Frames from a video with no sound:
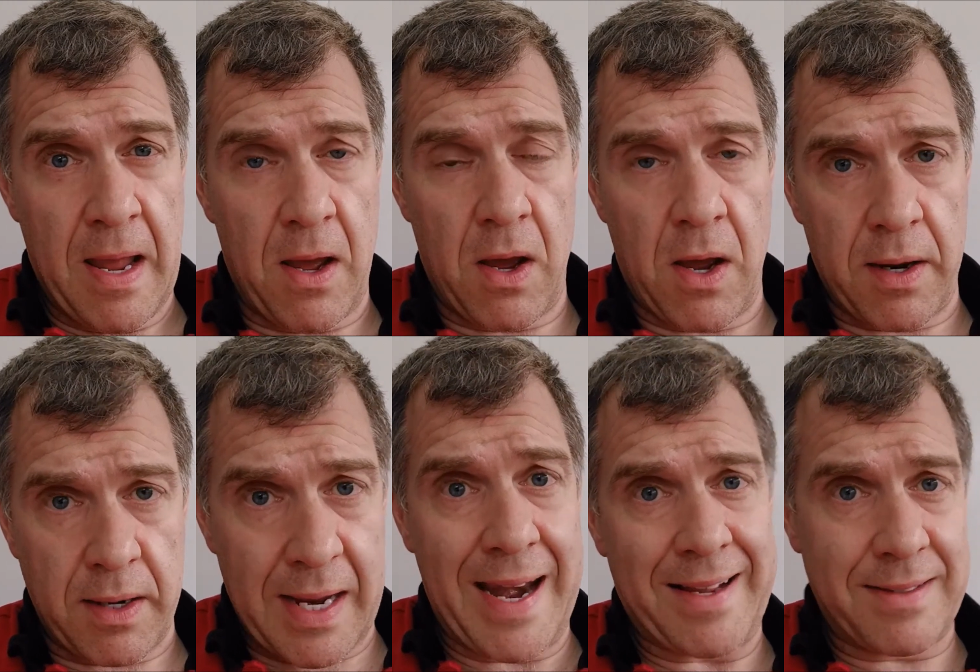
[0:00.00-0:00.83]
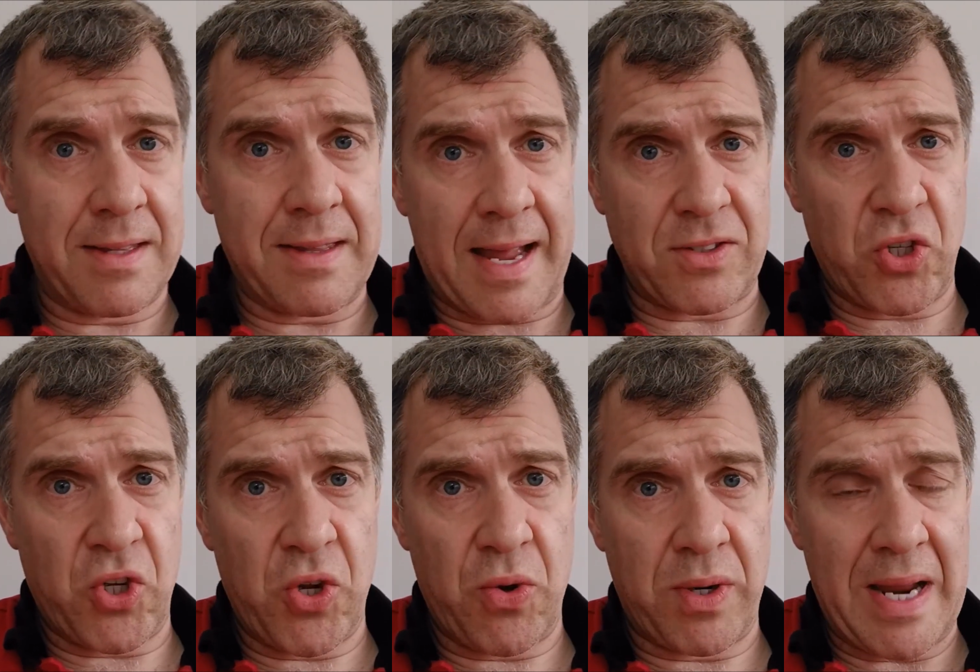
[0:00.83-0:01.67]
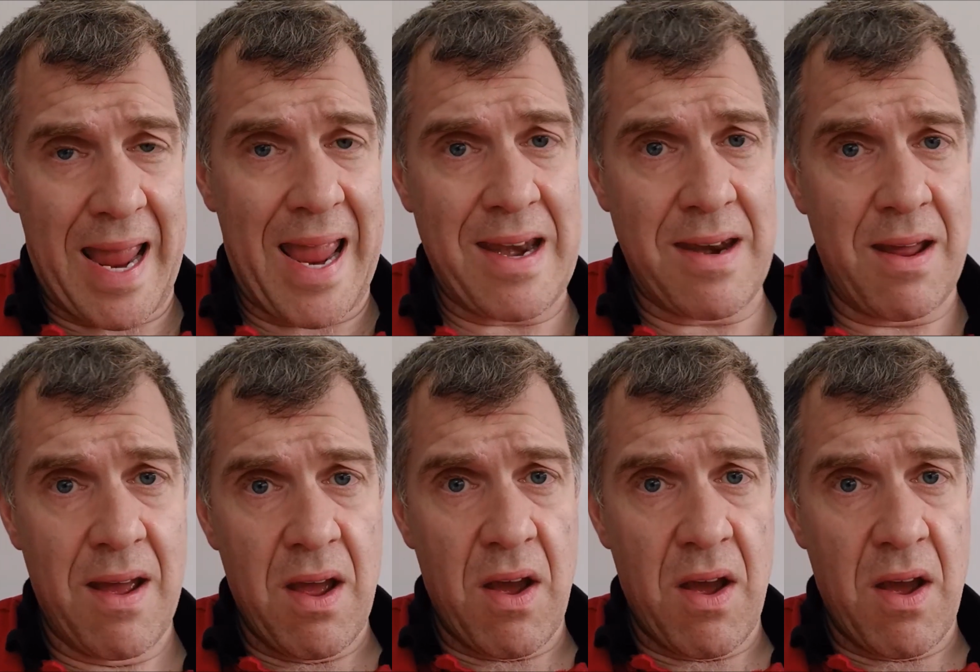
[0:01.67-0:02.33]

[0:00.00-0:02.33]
uh, connected that to an N.